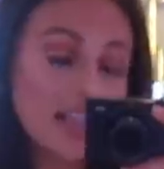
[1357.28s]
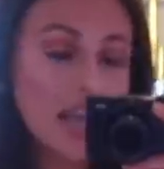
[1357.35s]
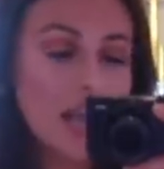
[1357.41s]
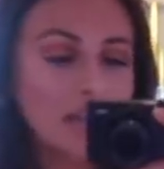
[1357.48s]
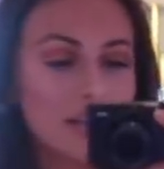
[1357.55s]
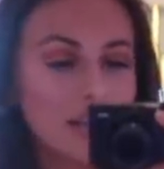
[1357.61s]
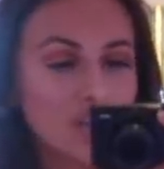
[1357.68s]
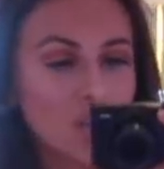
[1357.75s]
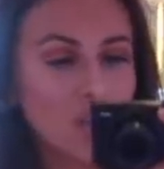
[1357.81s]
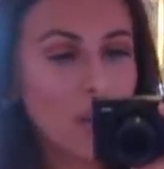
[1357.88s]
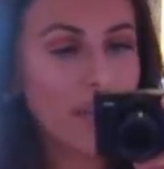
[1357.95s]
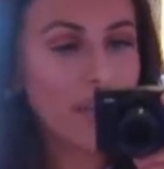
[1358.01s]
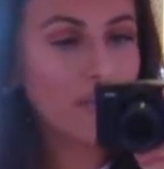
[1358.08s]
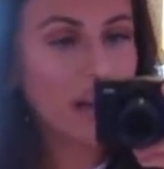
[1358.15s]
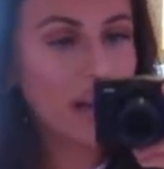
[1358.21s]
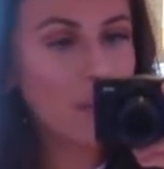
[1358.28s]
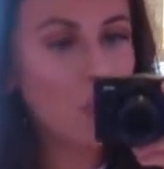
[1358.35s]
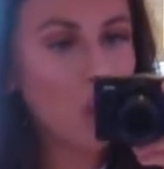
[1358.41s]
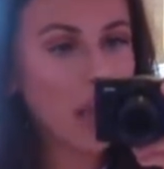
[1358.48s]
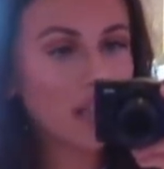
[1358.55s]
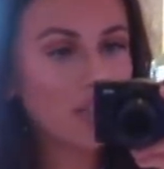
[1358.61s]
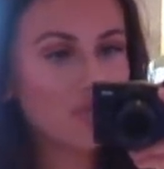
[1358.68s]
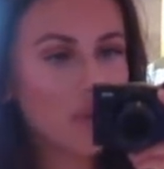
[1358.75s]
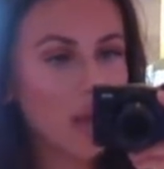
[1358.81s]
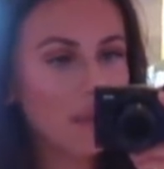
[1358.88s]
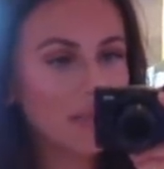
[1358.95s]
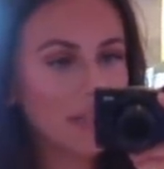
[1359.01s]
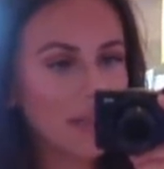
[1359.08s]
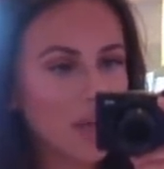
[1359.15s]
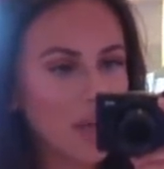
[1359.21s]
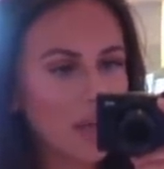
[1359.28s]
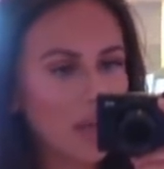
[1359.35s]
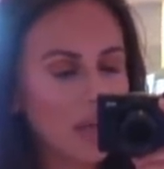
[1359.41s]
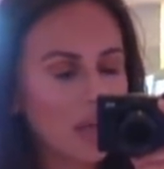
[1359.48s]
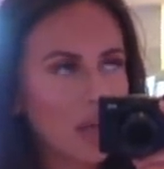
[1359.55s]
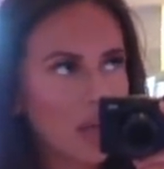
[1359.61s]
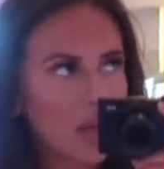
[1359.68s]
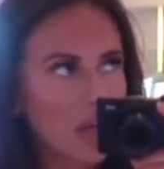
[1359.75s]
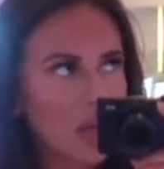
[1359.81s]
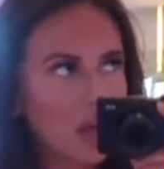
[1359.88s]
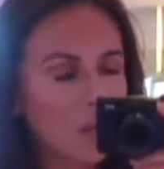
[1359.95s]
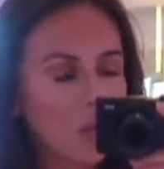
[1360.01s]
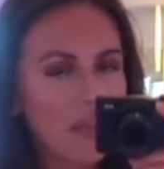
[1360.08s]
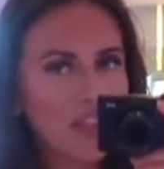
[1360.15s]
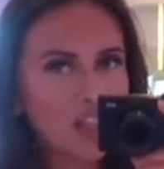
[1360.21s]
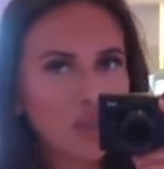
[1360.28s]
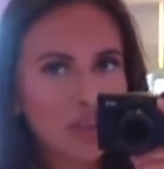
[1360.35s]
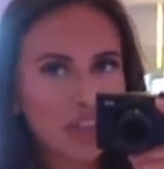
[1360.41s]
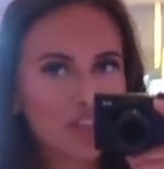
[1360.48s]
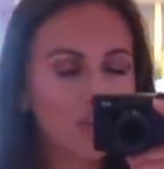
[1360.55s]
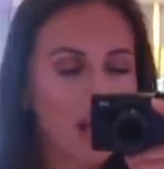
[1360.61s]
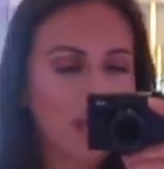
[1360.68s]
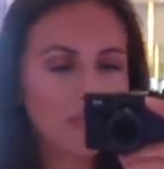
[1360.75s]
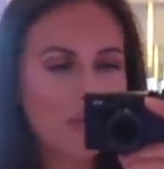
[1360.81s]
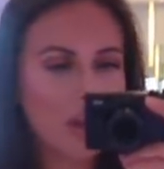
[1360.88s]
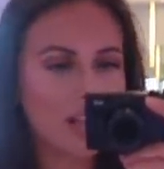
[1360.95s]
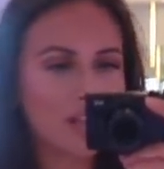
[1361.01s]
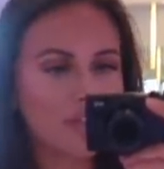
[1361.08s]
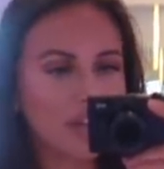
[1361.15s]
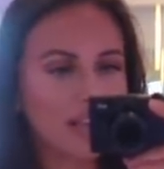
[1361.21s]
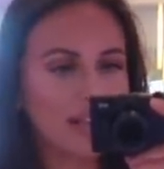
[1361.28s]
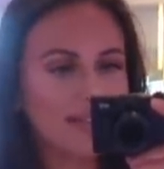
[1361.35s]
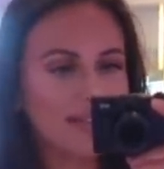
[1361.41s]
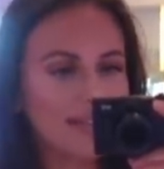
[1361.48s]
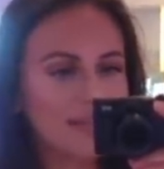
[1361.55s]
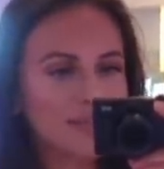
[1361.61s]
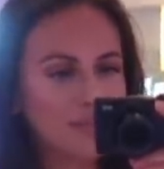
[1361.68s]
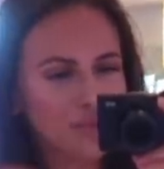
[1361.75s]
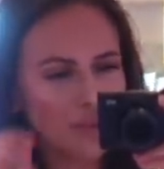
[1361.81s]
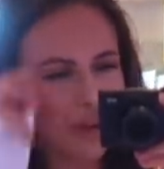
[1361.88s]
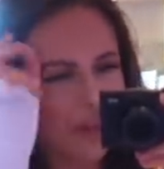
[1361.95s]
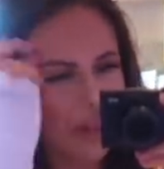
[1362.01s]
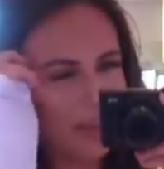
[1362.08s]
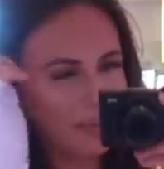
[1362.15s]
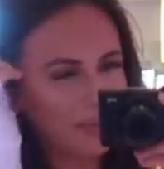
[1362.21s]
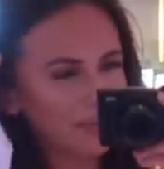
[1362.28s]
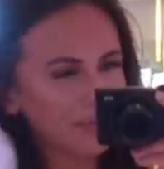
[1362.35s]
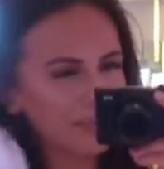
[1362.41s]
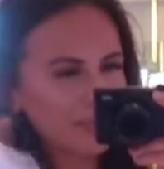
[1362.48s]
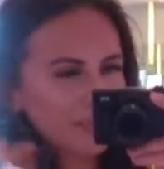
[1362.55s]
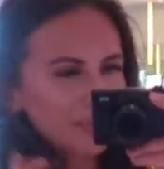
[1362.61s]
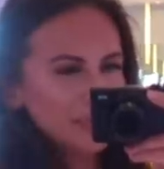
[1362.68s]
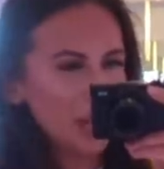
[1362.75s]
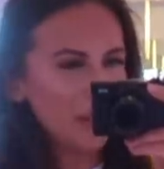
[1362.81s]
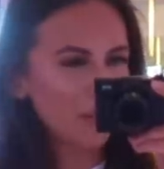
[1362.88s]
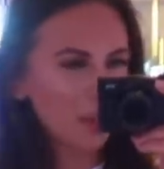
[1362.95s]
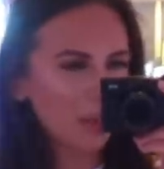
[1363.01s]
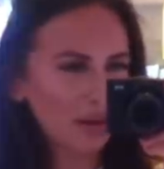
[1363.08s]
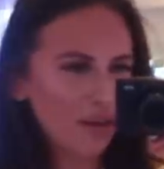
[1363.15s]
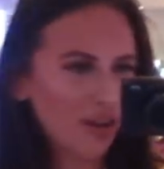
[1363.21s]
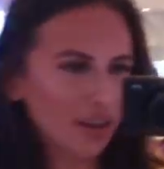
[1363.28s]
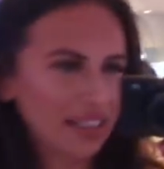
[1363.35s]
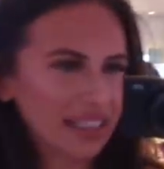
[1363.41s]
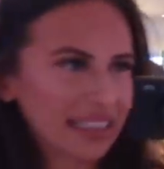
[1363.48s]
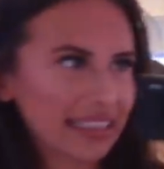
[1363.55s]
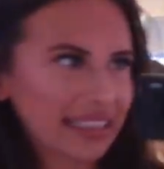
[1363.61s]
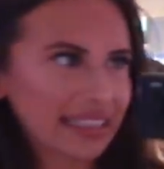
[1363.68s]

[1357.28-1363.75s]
Yeah, because they do wear the red and white stripe, didn't they? When they're doing the trap run in Greece. I'm sure of it. I'm probably wrong.